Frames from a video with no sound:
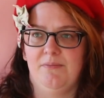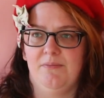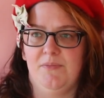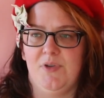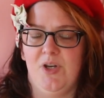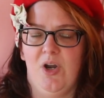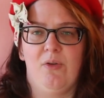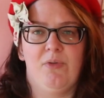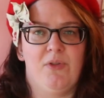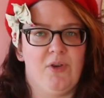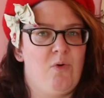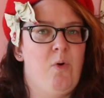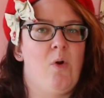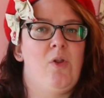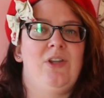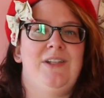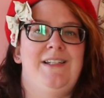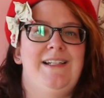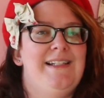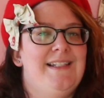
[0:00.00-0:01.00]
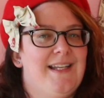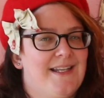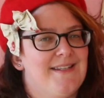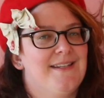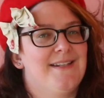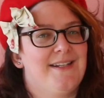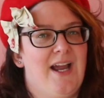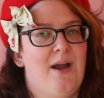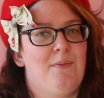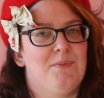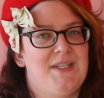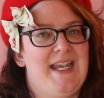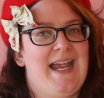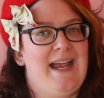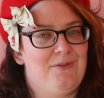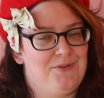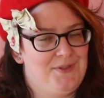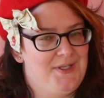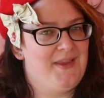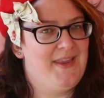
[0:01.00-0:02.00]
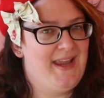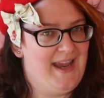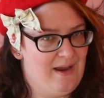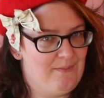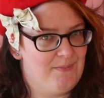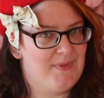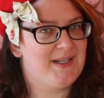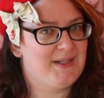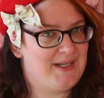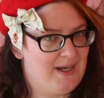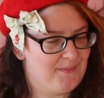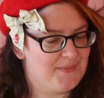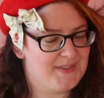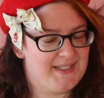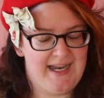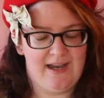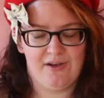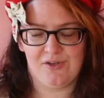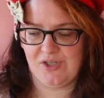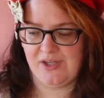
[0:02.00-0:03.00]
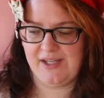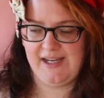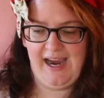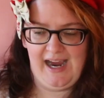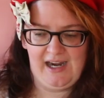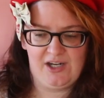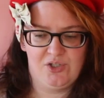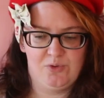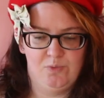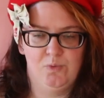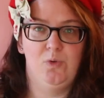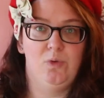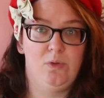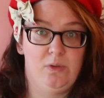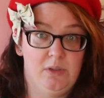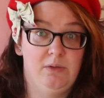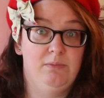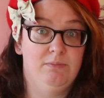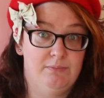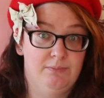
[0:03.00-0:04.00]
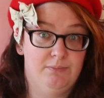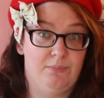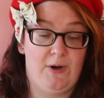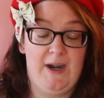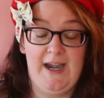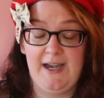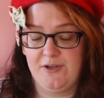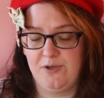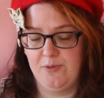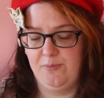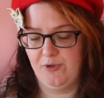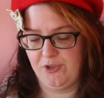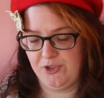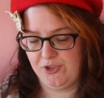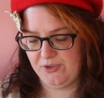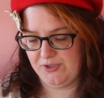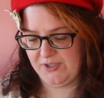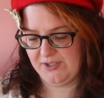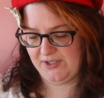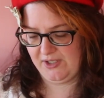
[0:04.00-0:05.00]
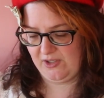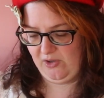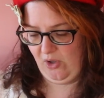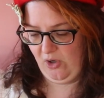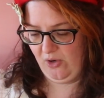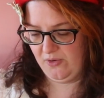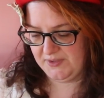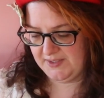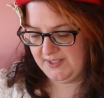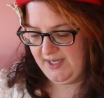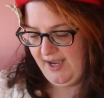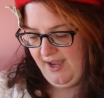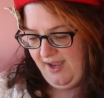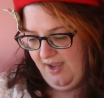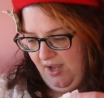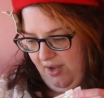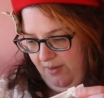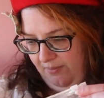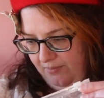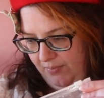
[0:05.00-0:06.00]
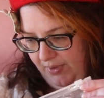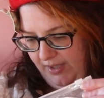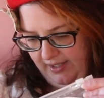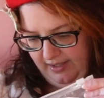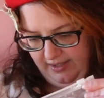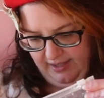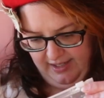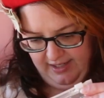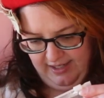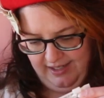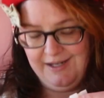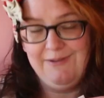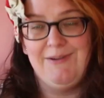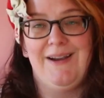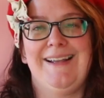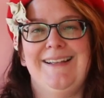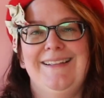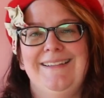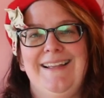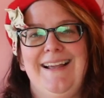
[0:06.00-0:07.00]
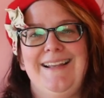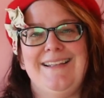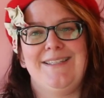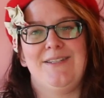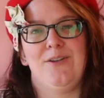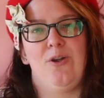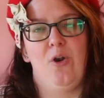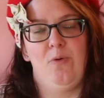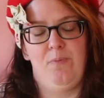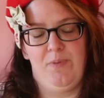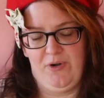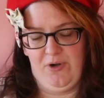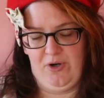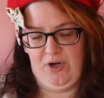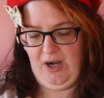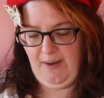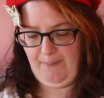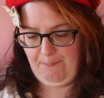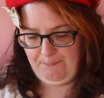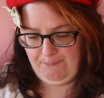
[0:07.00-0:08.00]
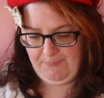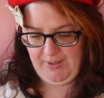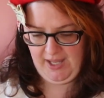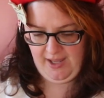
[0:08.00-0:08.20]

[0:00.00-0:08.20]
you know, the quality doesn't come down to them, it comes down to the actual brand who produces the clothes. But anyway, let's open her up.